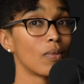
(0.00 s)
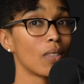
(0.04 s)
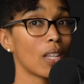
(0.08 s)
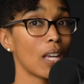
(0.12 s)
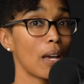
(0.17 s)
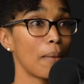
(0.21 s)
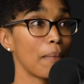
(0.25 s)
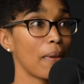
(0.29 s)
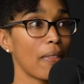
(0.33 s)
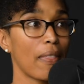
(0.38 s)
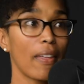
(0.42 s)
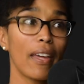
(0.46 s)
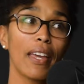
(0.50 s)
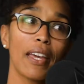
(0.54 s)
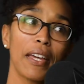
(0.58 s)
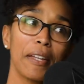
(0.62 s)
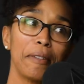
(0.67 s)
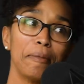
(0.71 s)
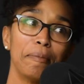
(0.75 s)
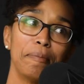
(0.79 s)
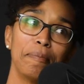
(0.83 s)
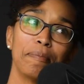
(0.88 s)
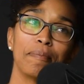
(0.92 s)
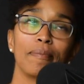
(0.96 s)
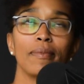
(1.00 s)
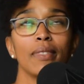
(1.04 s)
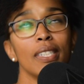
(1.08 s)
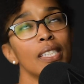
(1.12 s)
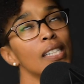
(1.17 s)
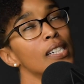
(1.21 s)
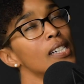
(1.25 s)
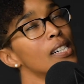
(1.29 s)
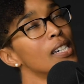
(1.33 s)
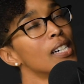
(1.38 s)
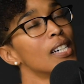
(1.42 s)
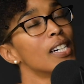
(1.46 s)
Got me thinking.
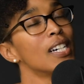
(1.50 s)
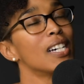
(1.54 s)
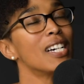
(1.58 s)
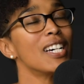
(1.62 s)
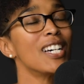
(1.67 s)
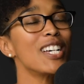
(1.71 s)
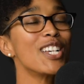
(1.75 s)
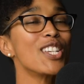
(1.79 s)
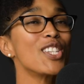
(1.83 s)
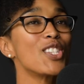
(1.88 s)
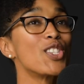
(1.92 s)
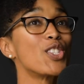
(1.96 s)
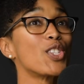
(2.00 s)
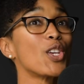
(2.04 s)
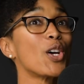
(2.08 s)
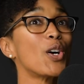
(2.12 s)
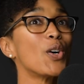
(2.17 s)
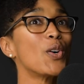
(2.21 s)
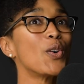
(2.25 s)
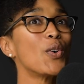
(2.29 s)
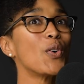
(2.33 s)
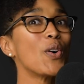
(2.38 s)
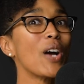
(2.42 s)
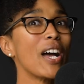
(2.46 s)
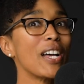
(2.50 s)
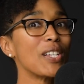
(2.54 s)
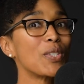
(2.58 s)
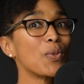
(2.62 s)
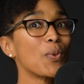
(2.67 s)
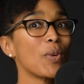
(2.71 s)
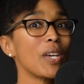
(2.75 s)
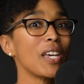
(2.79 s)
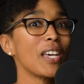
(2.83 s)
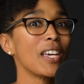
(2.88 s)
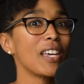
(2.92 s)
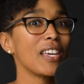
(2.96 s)
So as
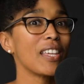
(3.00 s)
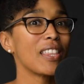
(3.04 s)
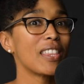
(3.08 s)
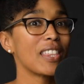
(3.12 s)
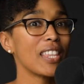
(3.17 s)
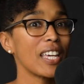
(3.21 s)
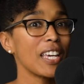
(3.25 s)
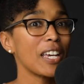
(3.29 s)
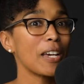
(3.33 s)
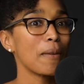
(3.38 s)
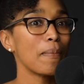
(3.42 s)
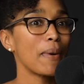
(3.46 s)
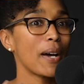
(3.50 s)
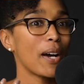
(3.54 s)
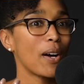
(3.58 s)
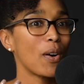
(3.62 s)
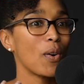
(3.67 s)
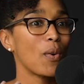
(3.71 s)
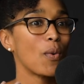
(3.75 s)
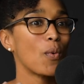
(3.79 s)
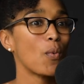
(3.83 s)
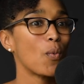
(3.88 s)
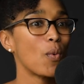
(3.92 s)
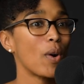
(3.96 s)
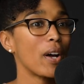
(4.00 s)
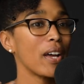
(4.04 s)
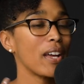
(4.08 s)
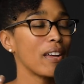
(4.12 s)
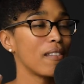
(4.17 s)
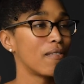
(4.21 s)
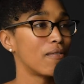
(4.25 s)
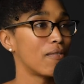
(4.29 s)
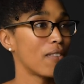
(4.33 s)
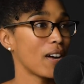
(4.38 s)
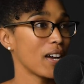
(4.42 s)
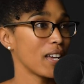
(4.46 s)
we think about what
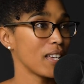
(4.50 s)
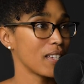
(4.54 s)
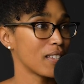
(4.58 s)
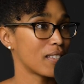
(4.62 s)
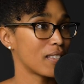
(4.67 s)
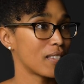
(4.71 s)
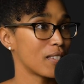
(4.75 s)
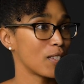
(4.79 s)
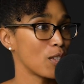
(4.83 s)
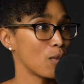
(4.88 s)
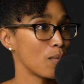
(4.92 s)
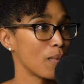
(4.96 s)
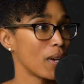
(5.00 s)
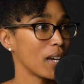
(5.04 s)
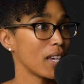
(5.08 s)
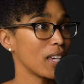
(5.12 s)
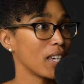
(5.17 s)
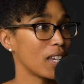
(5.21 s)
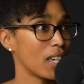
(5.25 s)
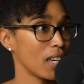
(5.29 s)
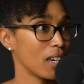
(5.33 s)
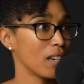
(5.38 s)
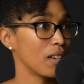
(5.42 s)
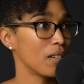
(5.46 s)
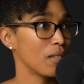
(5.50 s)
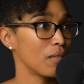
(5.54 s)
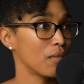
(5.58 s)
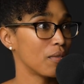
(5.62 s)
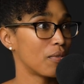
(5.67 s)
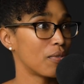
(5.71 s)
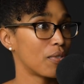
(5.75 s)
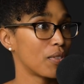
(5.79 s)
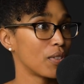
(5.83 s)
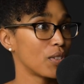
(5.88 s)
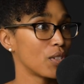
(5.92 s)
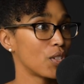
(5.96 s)
advice you might
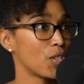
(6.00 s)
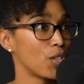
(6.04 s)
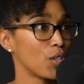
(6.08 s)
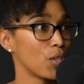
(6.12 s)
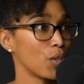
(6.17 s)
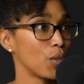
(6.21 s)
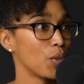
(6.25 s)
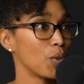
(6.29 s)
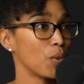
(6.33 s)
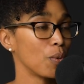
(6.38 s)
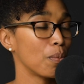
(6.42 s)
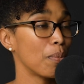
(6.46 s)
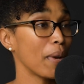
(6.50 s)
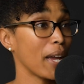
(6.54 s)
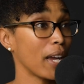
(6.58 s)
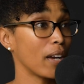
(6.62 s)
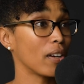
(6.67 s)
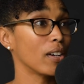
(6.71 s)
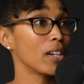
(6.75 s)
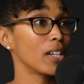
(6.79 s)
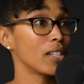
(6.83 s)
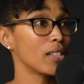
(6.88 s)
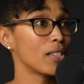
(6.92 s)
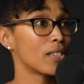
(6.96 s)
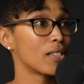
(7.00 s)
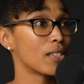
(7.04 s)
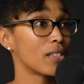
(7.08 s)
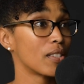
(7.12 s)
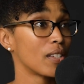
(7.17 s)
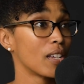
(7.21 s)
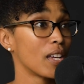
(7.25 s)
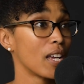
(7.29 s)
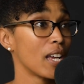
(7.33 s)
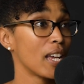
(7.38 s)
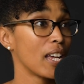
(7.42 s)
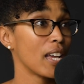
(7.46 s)
give to
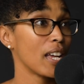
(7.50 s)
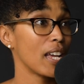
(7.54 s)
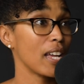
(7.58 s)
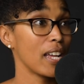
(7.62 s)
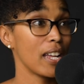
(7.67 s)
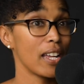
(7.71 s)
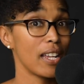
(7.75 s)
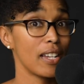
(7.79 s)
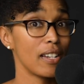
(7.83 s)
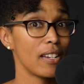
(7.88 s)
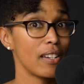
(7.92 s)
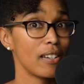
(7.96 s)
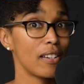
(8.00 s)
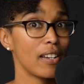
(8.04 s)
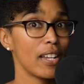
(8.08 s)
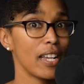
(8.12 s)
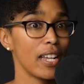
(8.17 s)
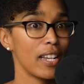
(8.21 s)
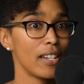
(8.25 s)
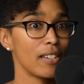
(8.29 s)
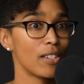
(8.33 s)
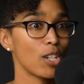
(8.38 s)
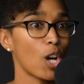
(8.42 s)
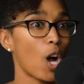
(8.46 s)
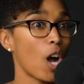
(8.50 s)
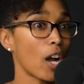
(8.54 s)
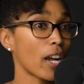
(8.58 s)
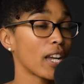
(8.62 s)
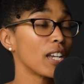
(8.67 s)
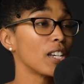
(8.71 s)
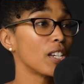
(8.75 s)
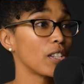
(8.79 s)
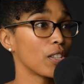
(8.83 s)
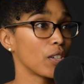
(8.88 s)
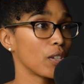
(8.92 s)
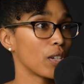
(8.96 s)
parents and
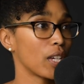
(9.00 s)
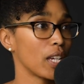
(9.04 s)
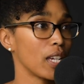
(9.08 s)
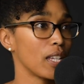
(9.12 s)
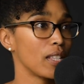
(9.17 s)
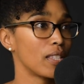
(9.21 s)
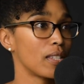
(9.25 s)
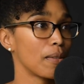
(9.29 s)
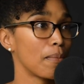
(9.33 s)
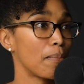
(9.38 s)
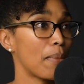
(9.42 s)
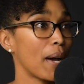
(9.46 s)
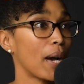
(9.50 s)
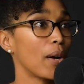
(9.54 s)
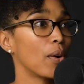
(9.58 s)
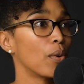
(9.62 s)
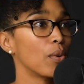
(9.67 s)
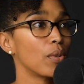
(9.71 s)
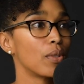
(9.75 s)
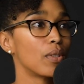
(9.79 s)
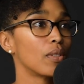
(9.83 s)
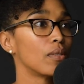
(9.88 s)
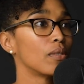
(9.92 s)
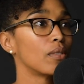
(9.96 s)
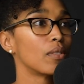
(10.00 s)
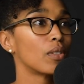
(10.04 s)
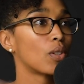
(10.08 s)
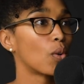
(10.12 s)
talking to their kids about